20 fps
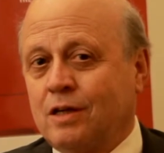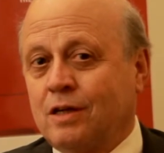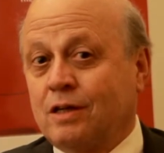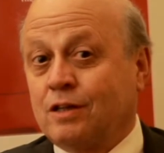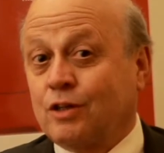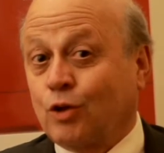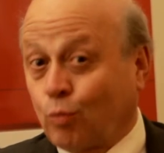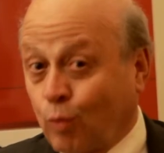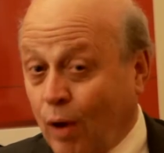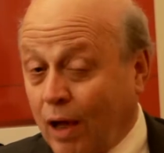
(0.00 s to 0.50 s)

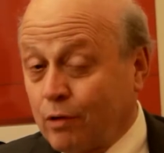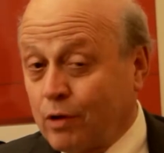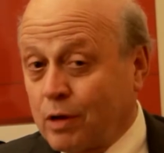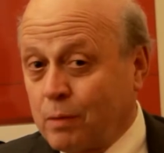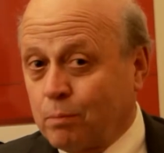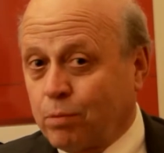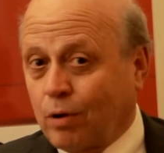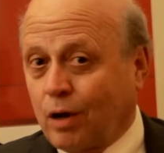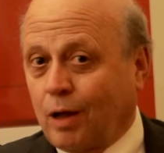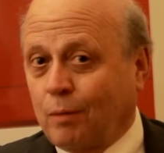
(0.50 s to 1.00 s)
the routing
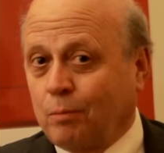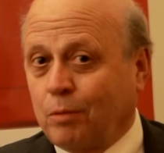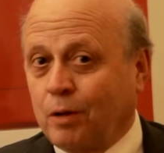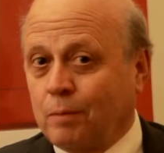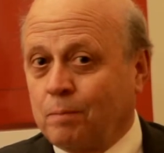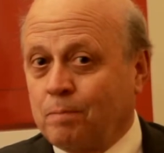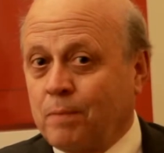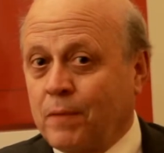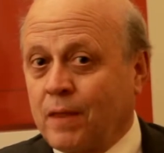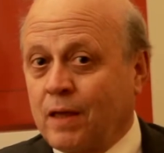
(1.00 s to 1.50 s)

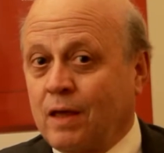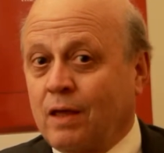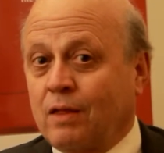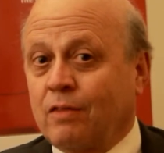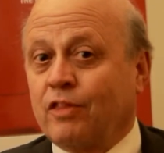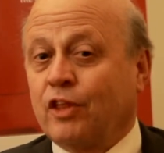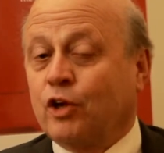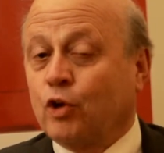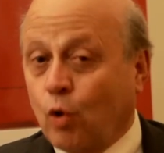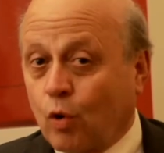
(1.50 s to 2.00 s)
problem,
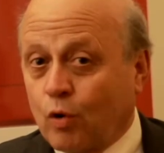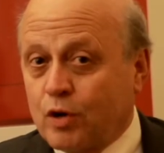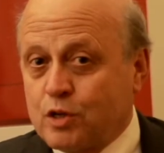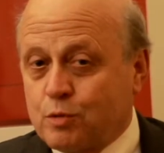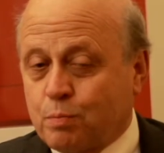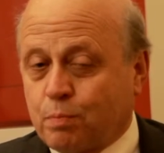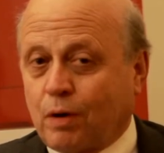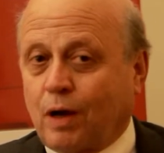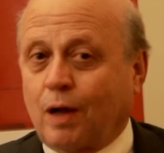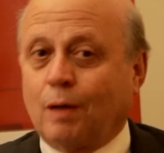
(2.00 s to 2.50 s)
the noise
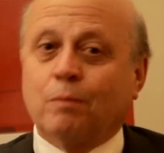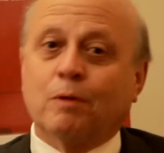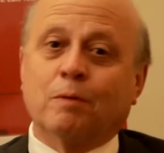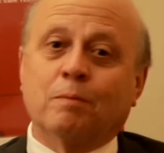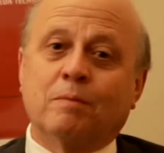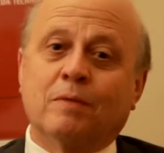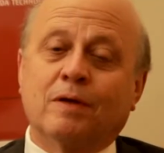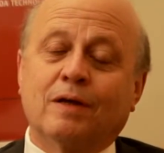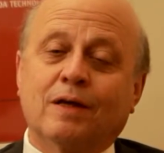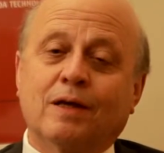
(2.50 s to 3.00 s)

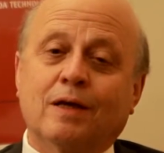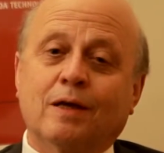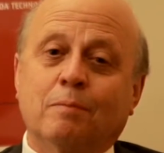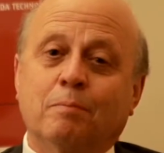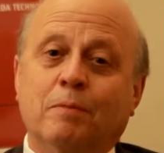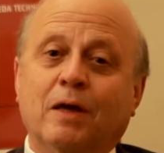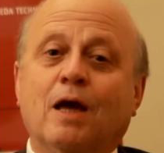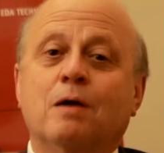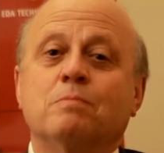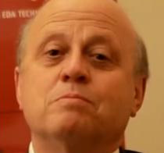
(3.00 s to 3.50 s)
problem
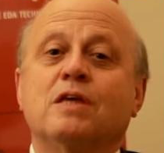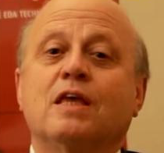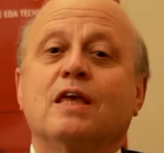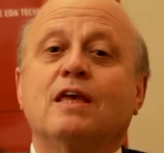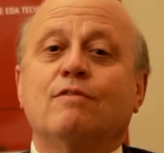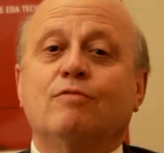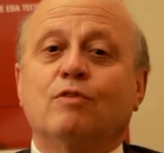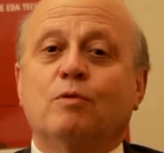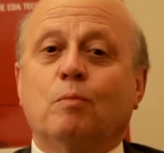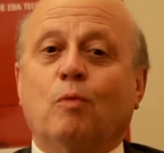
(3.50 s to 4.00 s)
becomes
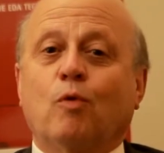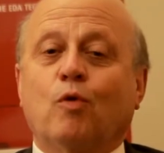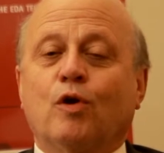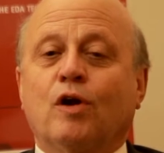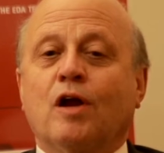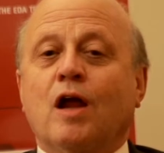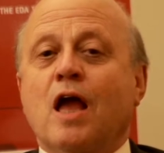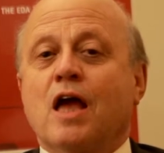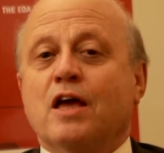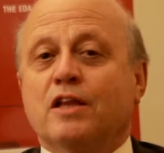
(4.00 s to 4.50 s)
even
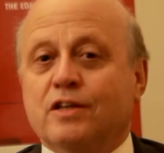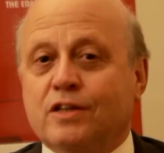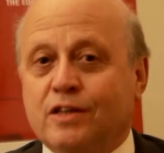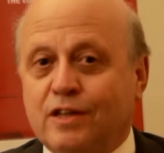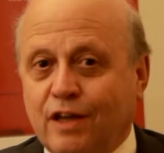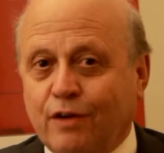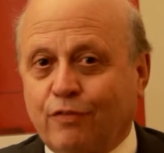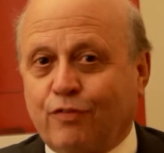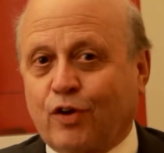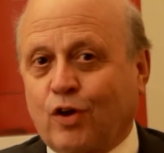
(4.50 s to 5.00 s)
more
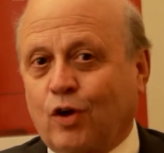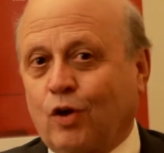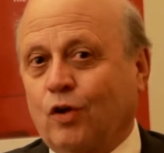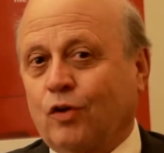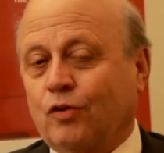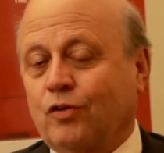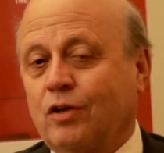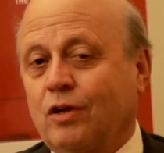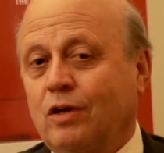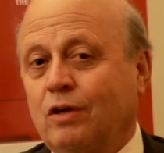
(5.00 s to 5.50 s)

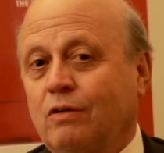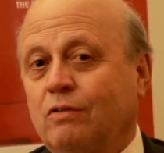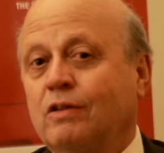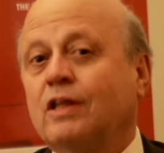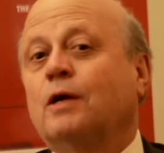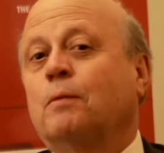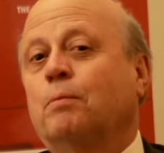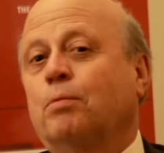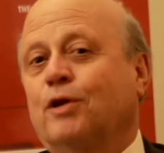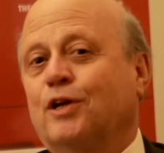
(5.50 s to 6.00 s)
difficult than
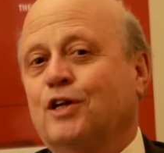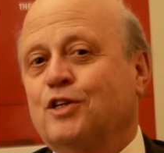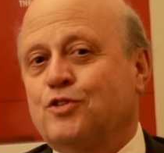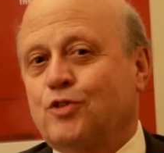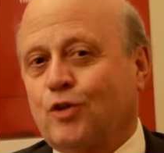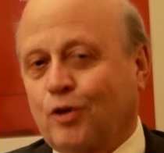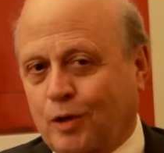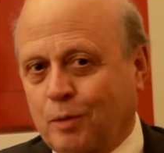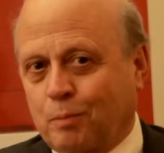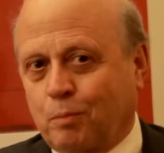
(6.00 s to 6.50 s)
a printed
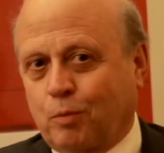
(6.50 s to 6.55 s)
circuit